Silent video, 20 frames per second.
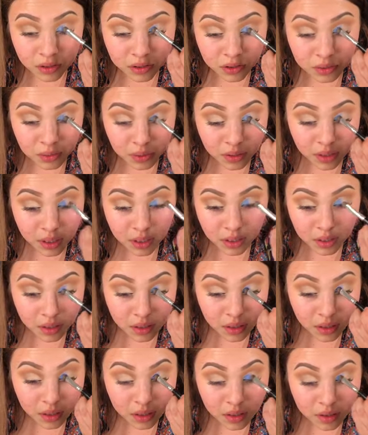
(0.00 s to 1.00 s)
truly
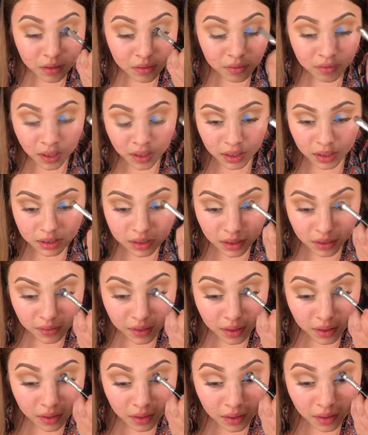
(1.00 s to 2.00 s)
fucking
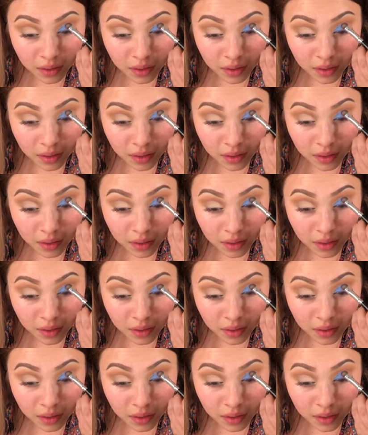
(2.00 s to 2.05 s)
stunning.